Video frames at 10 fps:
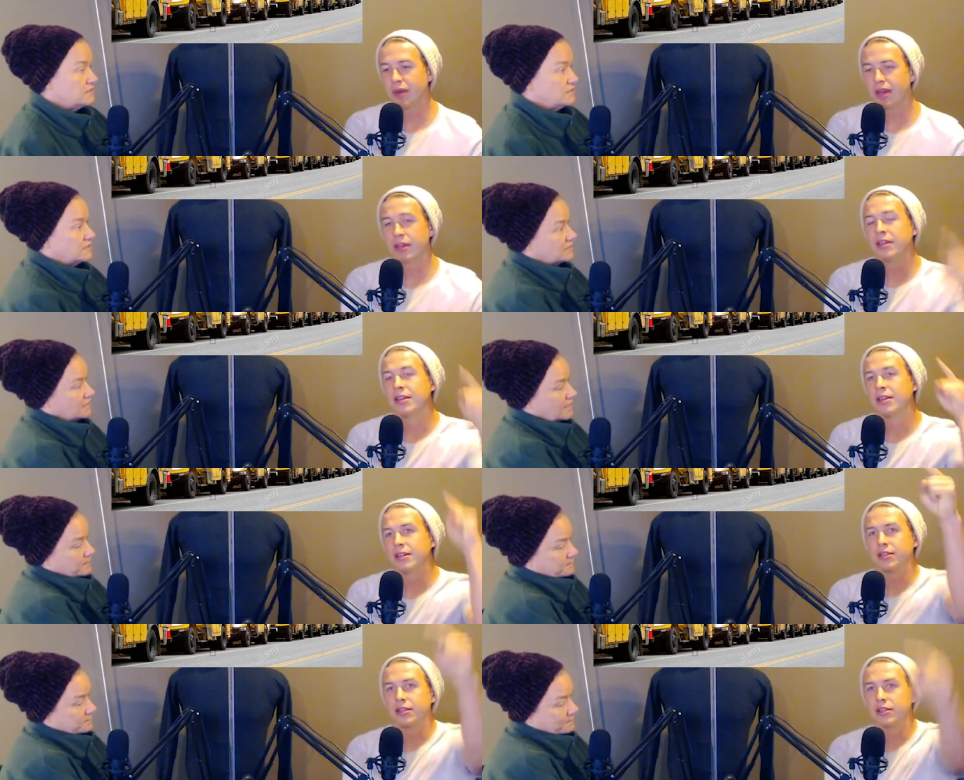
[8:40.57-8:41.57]
Speaker 1: was, way. Yeah.
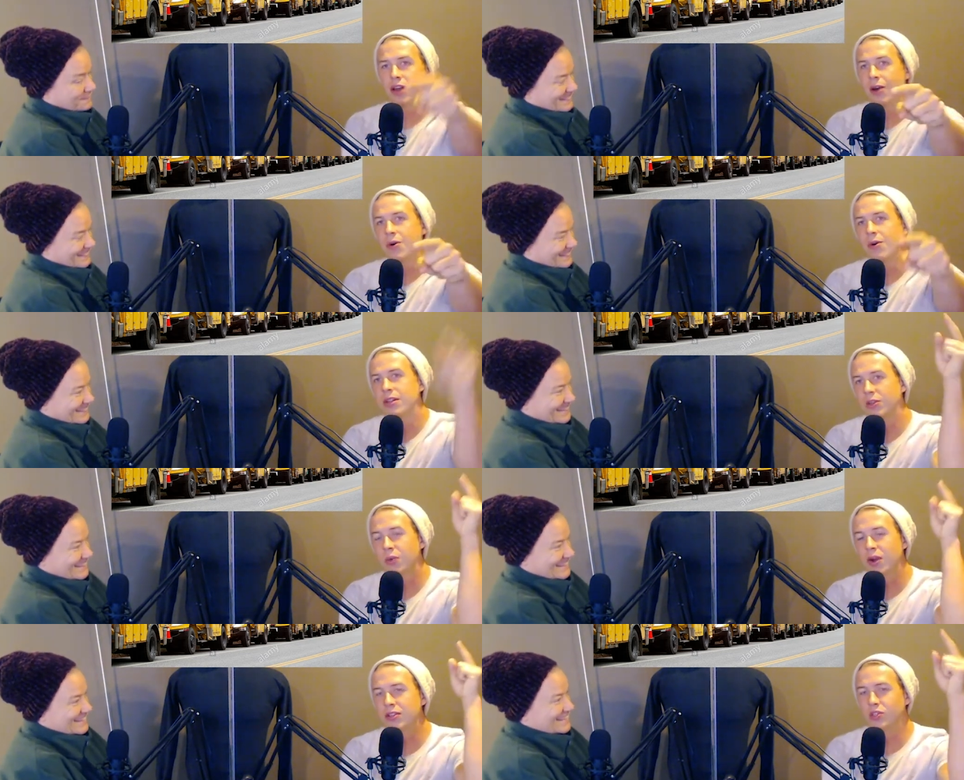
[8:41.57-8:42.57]
To go
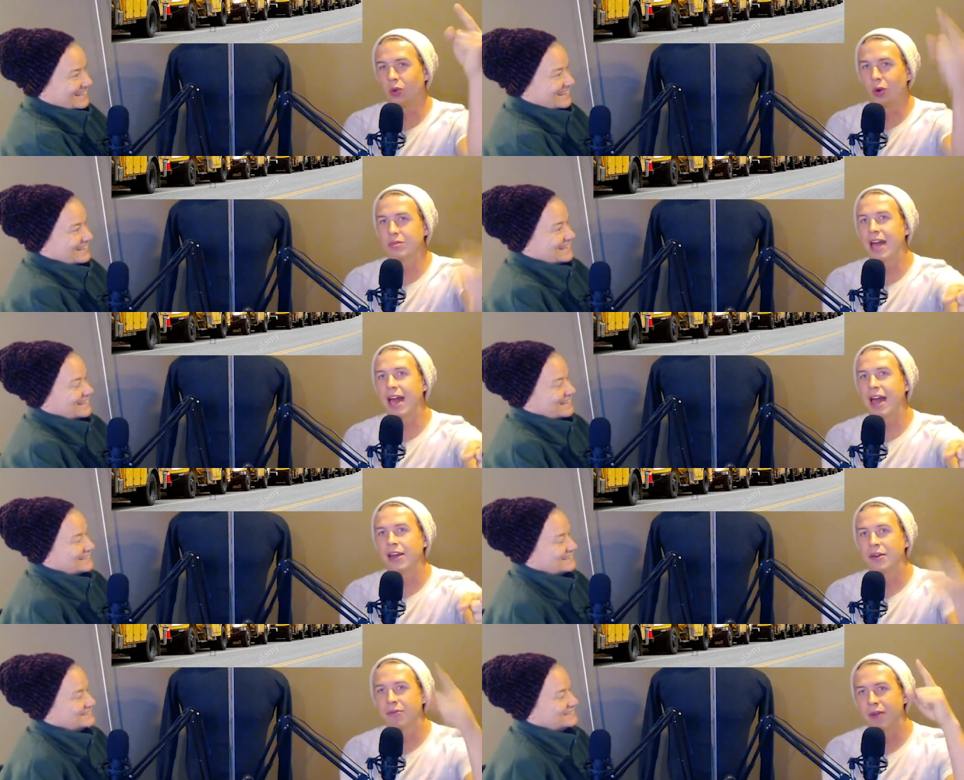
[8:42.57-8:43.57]
to where the storm's
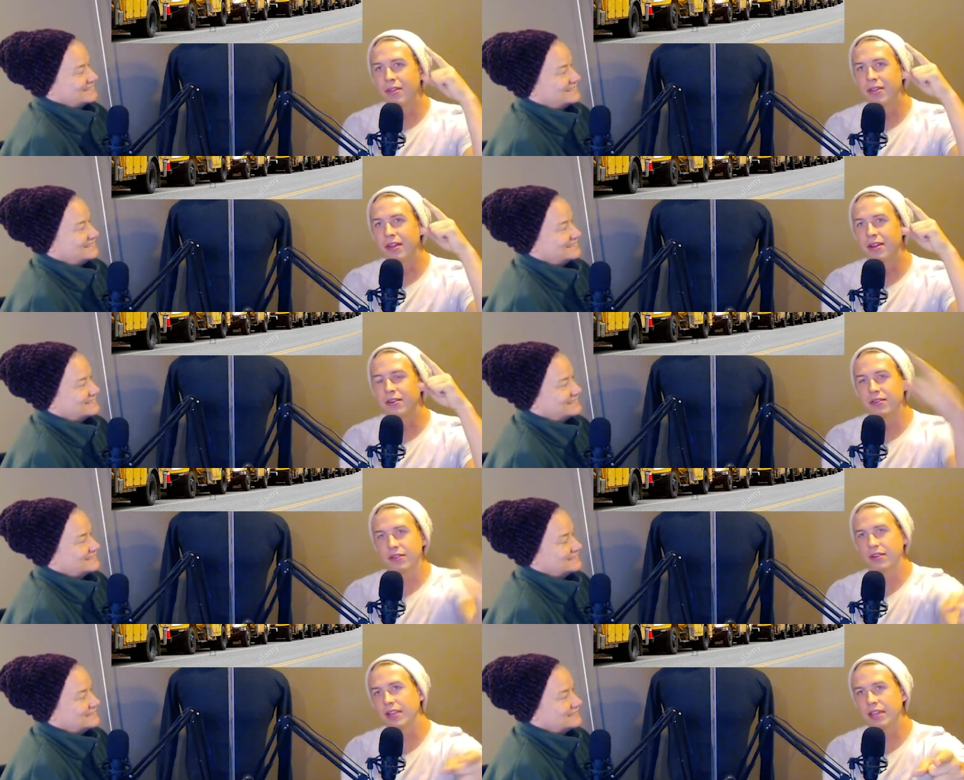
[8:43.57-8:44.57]
at rather than
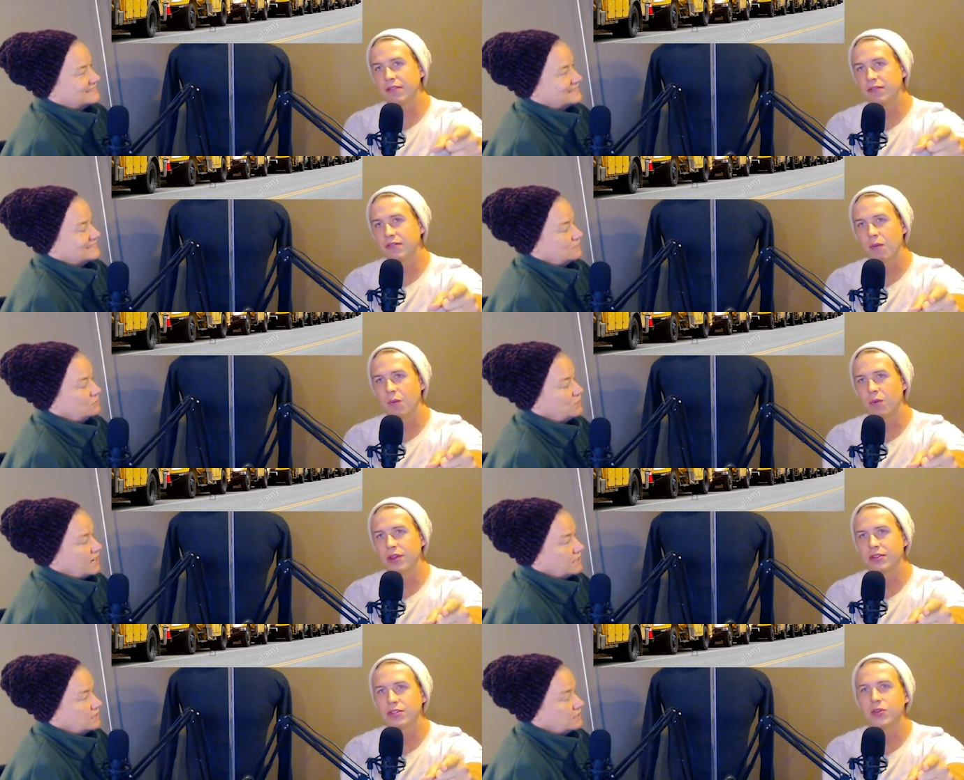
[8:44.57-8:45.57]
leave from right.
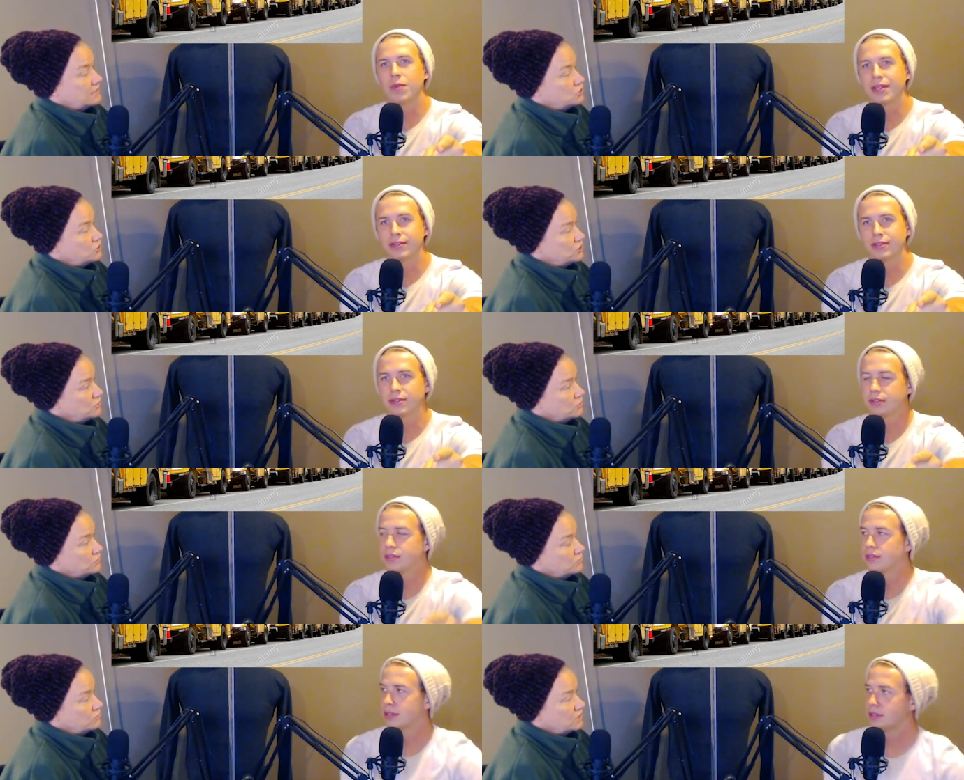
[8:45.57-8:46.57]
where the storm That's is. That's
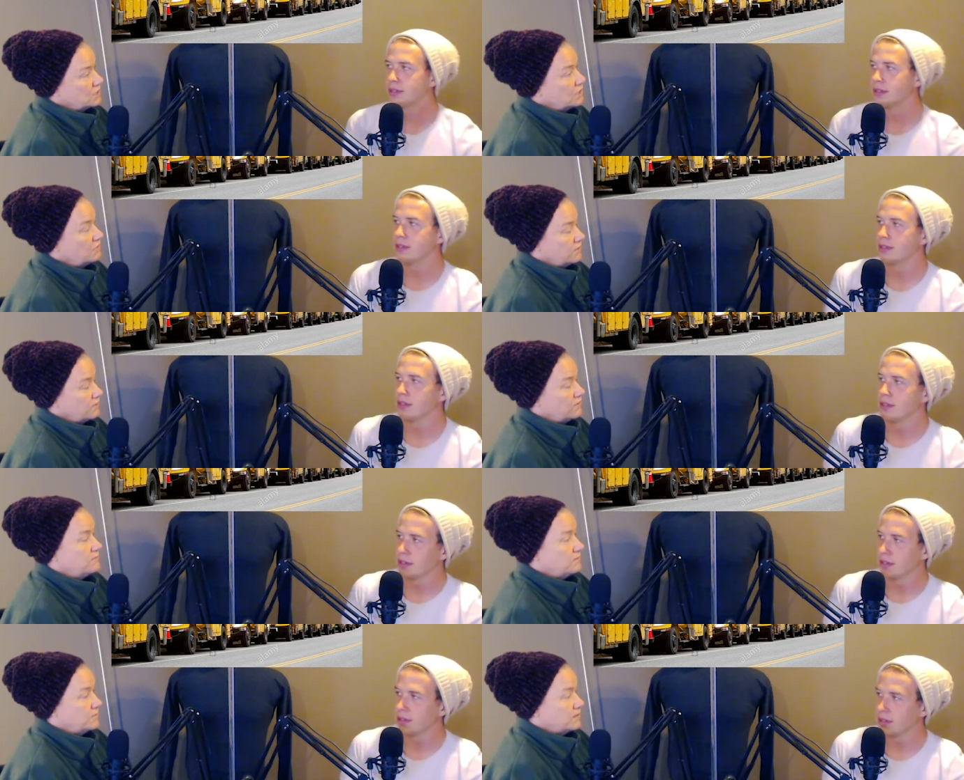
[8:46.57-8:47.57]
Speaker 2: true they are
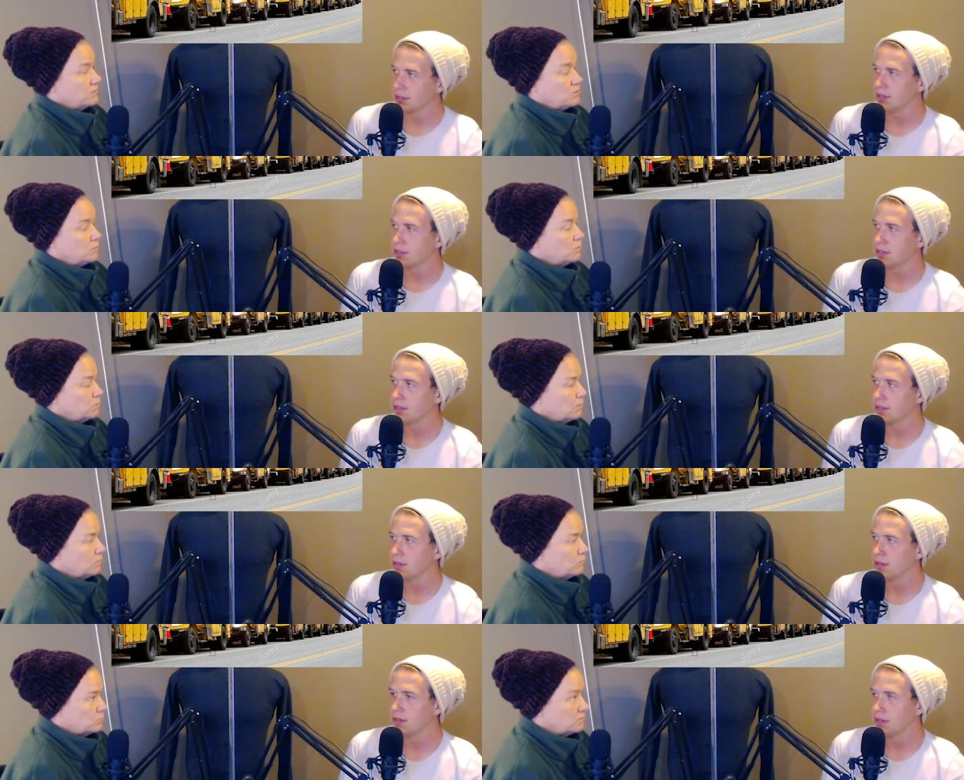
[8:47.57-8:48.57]
very. I mean,
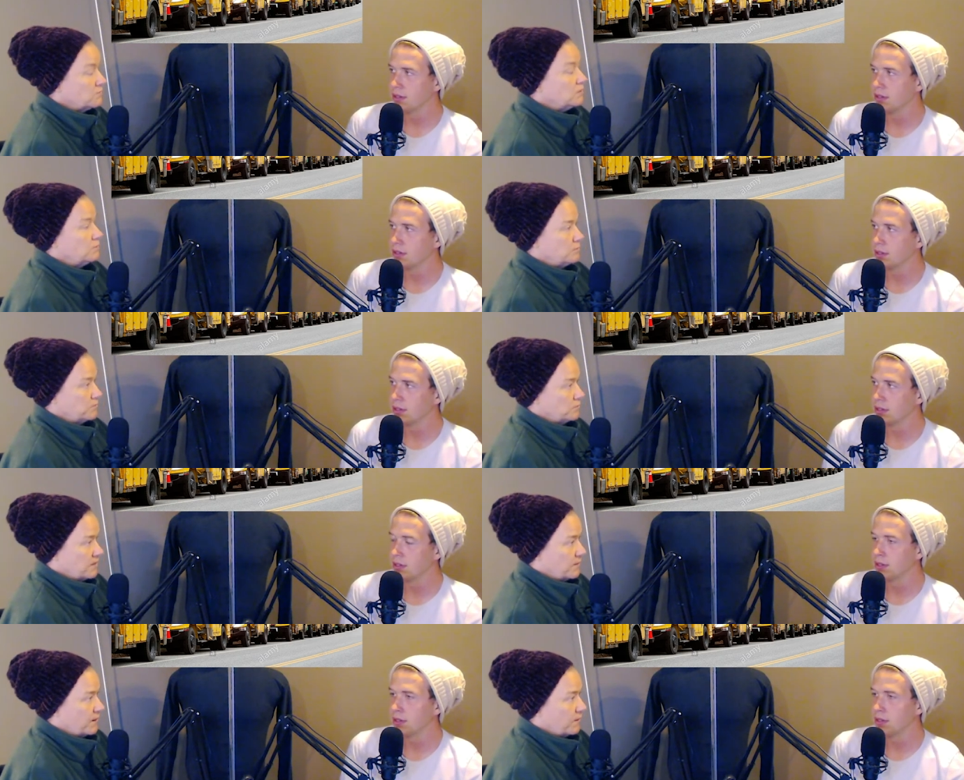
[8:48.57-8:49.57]
there was a million people
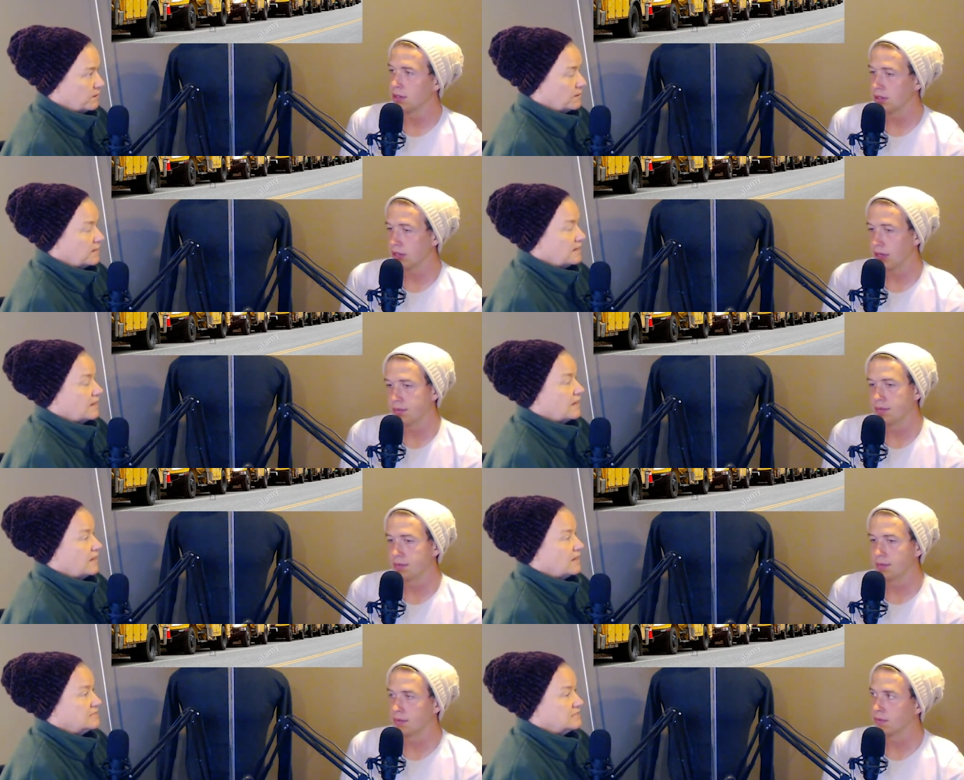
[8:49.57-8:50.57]
without power yeah.
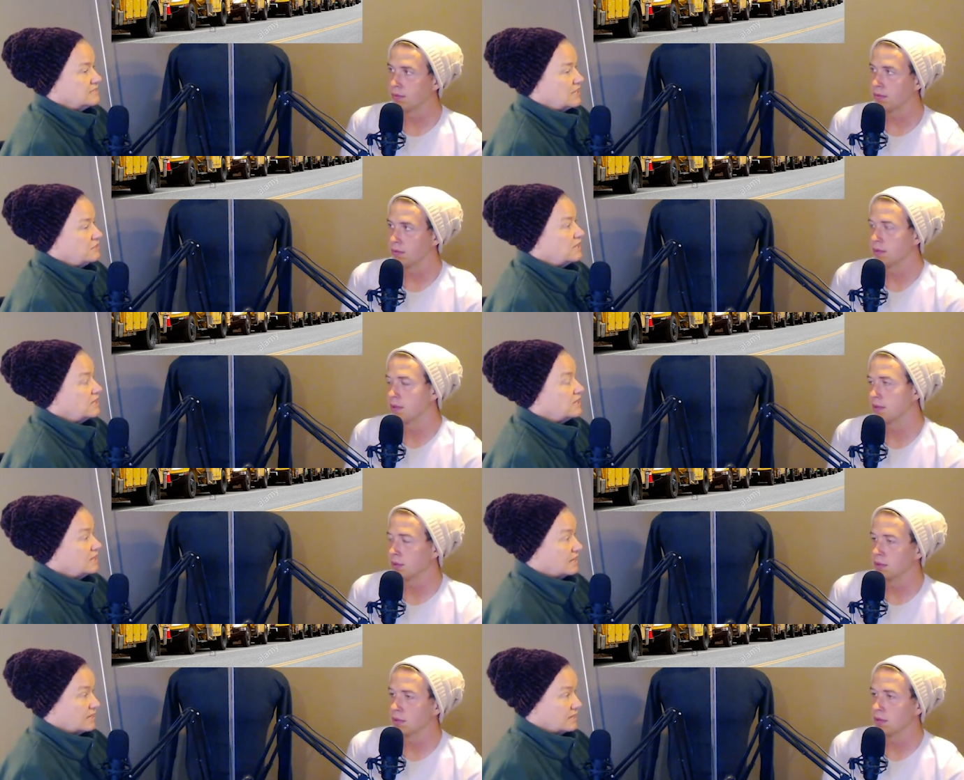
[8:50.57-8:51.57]
uh, down south, and
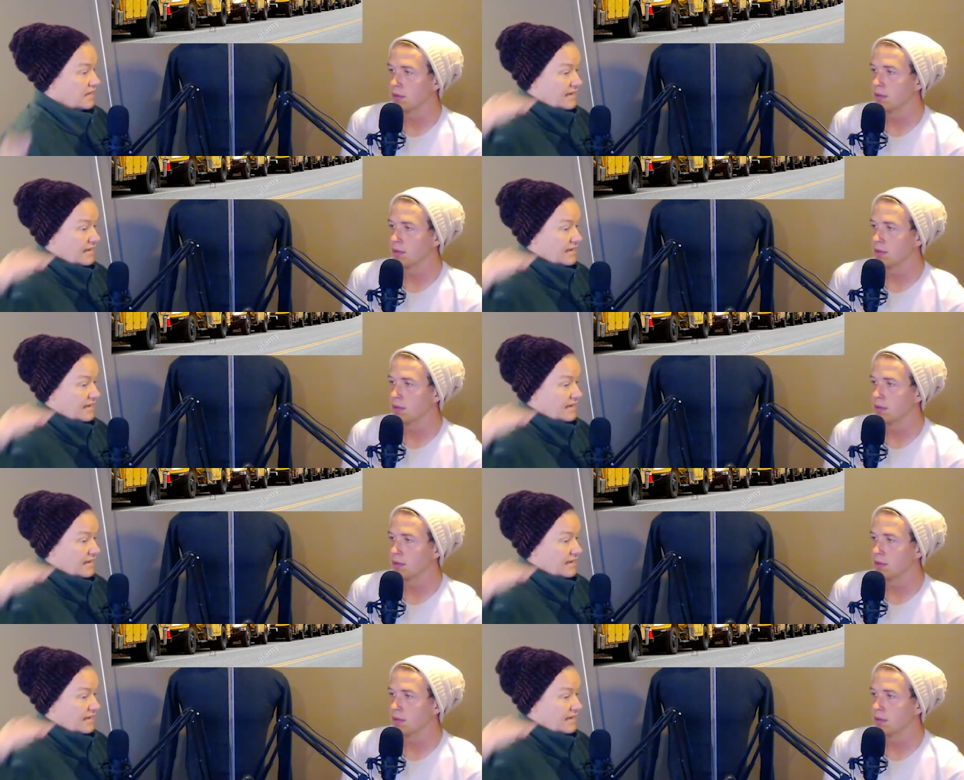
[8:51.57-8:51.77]
and they